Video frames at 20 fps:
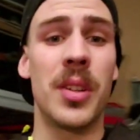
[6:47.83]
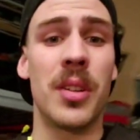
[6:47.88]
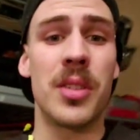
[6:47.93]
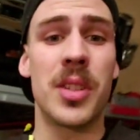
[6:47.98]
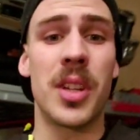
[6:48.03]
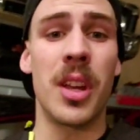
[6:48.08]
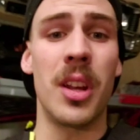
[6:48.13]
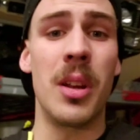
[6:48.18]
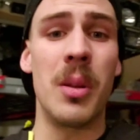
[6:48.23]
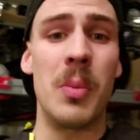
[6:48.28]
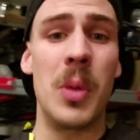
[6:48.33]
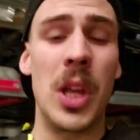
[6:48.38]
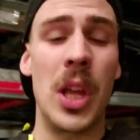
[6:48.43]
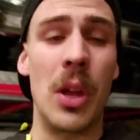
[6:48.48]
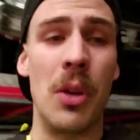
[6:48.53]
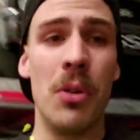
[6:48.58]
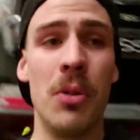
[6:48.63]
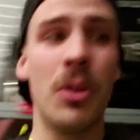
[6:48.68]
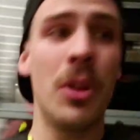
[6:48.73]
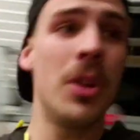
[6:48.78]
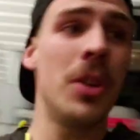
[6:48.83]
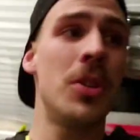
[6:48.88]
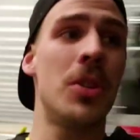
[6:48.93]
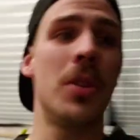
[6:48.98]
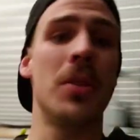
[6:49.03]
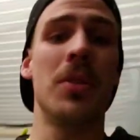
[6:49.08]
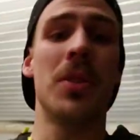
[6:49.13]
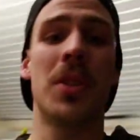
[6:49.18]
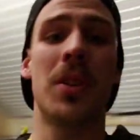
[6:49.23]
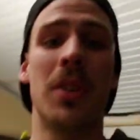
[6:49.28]
There's gonna be hoonage.
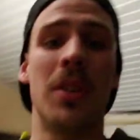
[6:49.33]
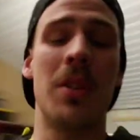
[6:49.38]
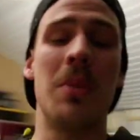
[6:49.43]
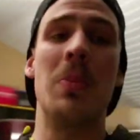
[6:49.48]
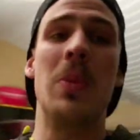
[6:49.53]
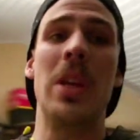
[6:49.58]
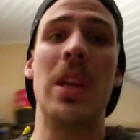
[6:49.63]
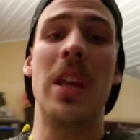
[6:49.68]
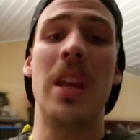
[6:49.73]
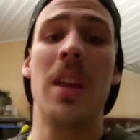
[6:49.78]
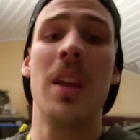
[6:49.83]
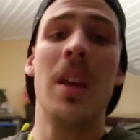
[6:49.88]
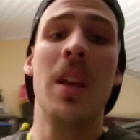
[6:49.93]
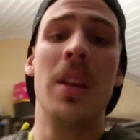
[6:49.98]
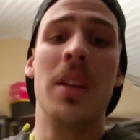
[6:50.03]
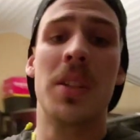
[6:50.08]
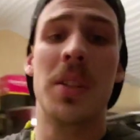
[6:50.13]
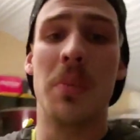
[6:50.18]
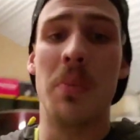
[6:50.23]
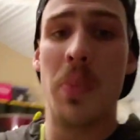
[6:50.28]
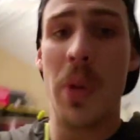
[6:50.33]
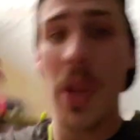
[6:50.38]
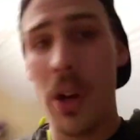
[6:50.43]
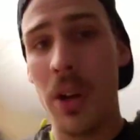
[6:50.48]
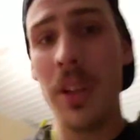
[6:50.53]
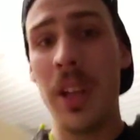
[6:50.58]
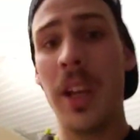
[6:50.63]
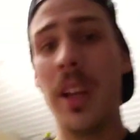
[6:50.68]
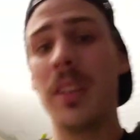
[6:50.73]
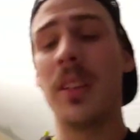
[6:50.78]
There's gonna be some
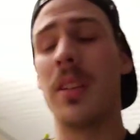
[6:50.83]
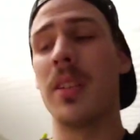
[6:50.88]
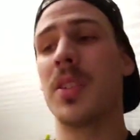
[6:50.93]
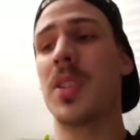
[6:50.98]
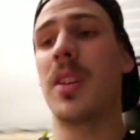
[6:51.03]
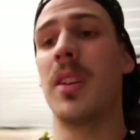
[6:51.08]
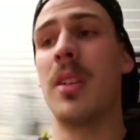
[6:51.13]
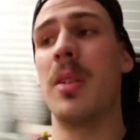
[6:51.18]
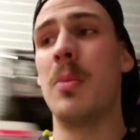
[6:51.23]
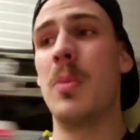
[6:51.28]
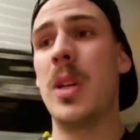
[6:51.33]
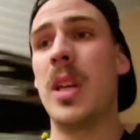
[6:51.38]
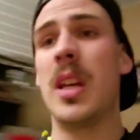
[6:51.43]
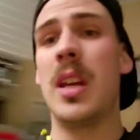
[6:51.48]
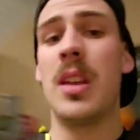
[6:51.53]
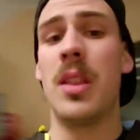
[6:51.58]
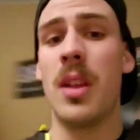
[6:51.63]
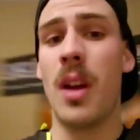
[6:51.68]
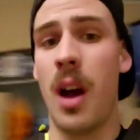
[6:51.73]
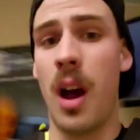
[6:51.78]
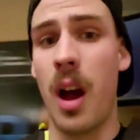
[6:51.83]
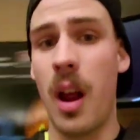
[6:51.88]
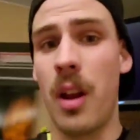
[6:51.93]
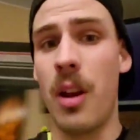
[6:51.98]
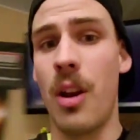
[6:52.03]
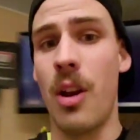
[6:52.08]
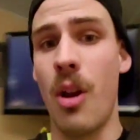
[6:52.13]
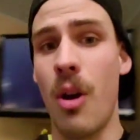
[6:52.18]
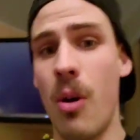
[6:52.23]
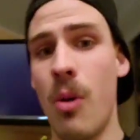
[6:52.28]
building. There's gonna be the
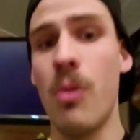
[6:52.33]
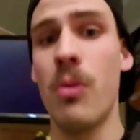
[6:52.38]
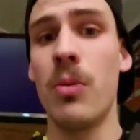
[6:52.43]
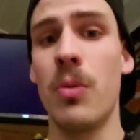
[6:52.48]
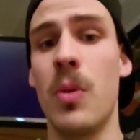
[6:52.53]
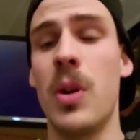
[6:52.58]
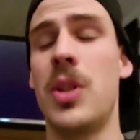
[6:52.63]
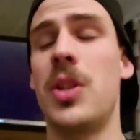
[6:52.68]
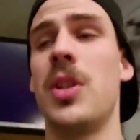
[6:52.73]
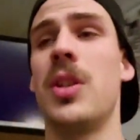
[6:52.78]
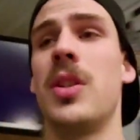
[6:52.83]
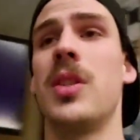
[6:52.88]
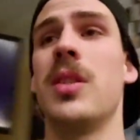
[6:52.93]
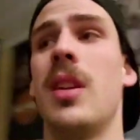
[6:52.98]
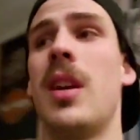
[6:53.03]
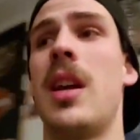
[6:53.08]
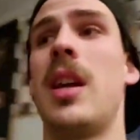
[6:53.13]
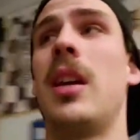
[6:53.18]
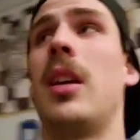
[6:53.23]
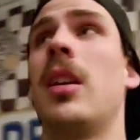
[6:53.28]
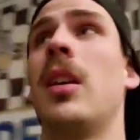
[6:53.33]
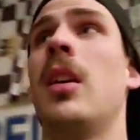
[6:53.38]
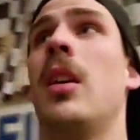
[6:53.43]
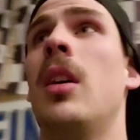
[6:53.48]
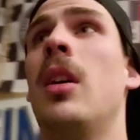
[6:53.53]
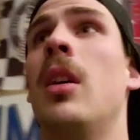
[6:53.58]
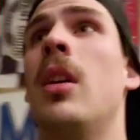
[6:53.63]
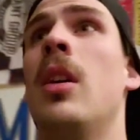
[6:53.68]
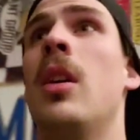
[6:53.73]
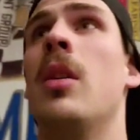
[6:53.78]
unknown, which is like
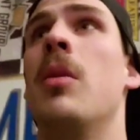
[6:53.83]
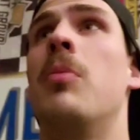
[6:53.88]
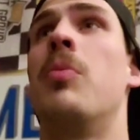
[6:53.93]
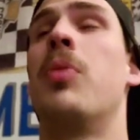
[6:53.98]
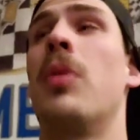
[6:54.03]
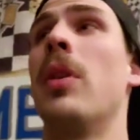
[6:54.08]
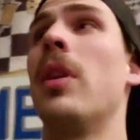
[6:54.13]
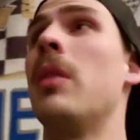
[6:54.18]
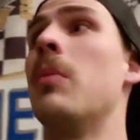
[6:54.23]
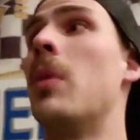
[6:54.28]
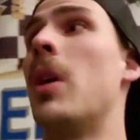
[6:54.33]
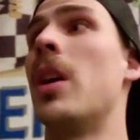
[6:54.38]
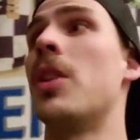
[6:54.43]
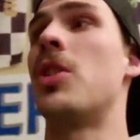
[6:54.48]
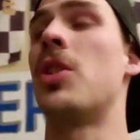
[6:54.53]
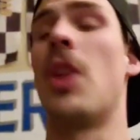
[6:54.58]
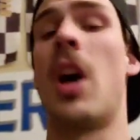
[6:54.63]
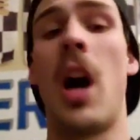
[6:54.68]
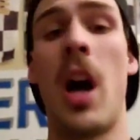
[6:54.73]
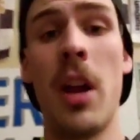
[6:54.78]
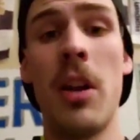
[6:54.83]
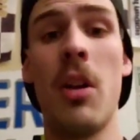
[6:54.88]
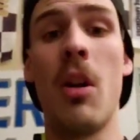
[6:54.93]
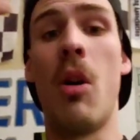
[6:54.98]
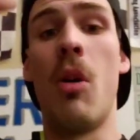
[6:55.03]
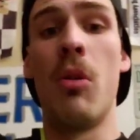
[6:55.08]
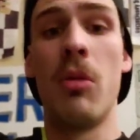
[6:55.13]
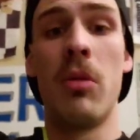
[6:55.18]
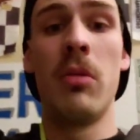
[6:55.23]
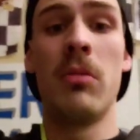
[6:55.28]
pretty much the
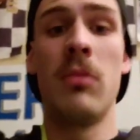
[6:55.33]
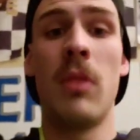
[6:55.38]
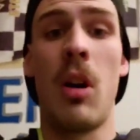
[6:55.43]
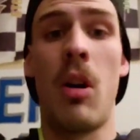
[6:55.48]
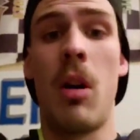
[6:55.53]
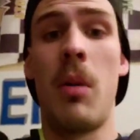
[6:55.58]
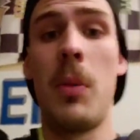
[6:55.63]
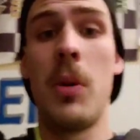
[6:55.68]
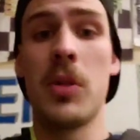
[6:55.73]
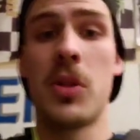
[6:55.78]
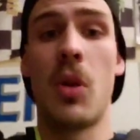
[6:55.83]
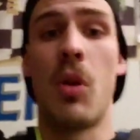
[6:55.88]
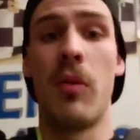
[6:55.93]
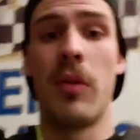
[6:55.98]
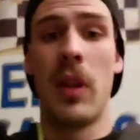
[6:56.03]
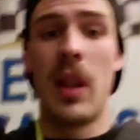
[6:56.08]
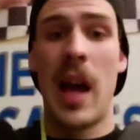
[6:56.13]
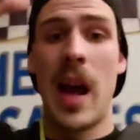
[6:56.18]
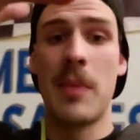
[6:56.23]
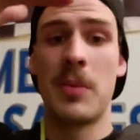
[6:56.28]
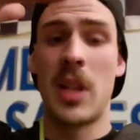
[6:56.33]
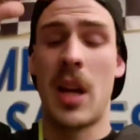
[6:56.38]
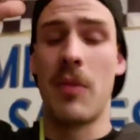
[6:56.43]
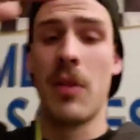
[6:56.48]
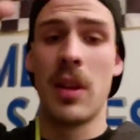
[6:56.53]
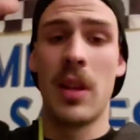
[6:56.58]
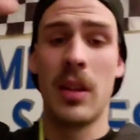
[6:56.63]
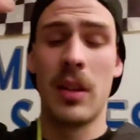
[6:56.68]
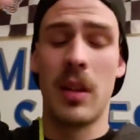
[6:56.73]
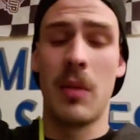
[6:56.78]
unknown almost overlaps
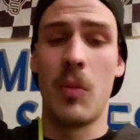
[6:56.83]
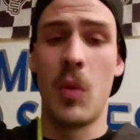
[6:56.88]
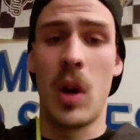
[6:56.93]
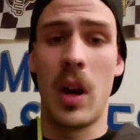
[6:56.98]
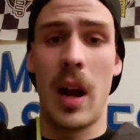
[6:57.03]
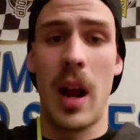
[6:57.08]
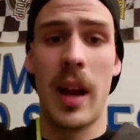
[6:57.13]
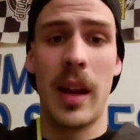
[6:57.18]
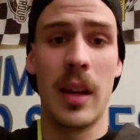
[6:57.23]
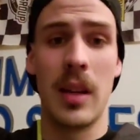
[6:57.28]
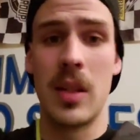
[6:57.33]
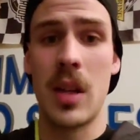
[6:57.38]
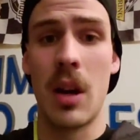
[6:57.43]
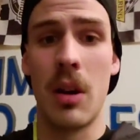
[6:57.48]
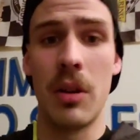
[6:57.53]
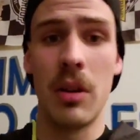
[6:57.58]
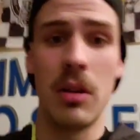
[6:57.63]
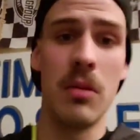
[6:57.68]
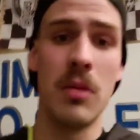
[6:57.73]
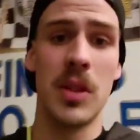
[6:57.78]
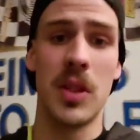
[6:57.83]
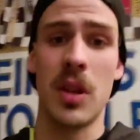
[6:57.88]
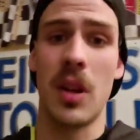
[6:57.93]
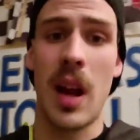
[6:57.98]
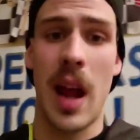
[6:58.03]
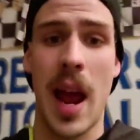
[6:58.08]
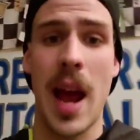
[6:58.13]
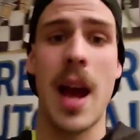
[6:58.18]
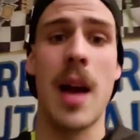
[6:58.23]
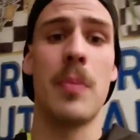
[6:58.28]
everything than what I can tell you is going
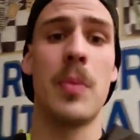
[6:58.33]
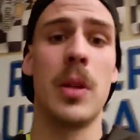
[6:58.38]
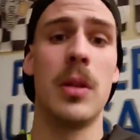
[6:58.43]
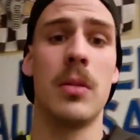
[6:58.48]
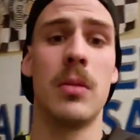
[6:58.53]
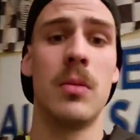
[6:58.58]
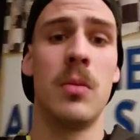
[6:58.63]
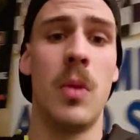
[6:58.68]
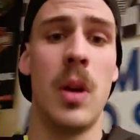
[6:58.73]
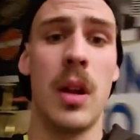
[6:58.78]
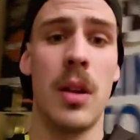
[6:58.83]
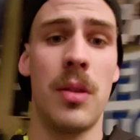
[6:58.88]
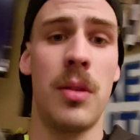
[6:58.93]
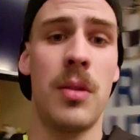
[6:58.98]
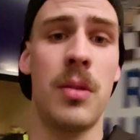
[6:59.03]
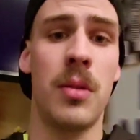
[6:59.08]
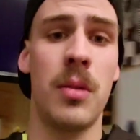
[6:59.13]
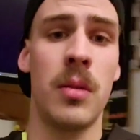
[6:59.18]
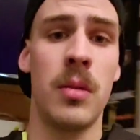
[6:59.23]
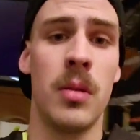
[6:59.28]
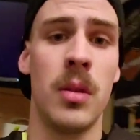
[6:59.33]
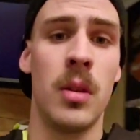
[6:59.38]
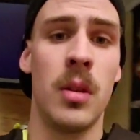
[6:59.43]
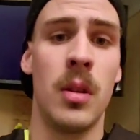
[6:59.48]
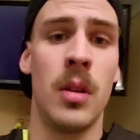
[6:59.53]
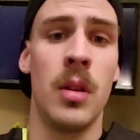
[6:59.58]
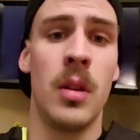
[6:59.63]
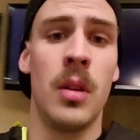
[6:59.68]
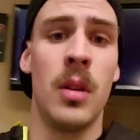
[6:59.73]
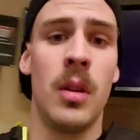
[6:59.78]
to happen with
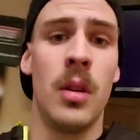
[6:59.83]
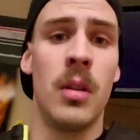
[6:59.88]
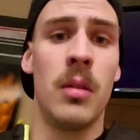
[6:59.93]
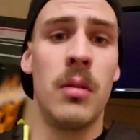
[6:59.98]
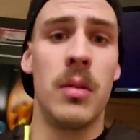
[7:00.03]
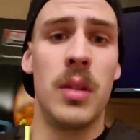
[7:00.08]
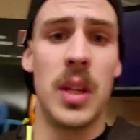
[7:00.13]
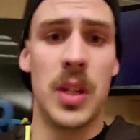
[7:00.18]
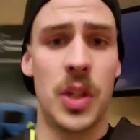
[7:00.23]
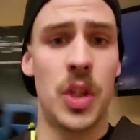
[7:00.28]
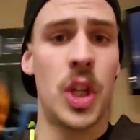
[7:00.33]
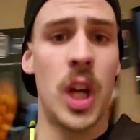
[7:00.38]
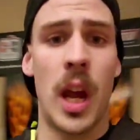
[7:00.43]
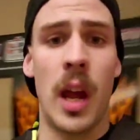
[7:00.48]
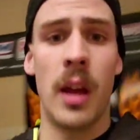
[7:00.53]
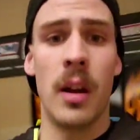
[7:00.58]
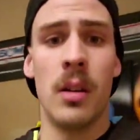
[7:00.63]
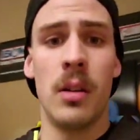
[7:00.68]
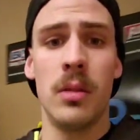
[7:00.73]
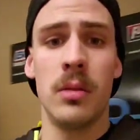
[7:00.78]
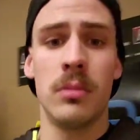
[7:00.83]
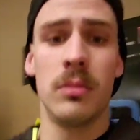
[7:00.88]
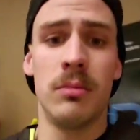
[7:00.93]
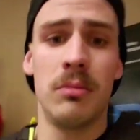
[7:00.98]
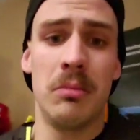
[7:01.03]
this channel.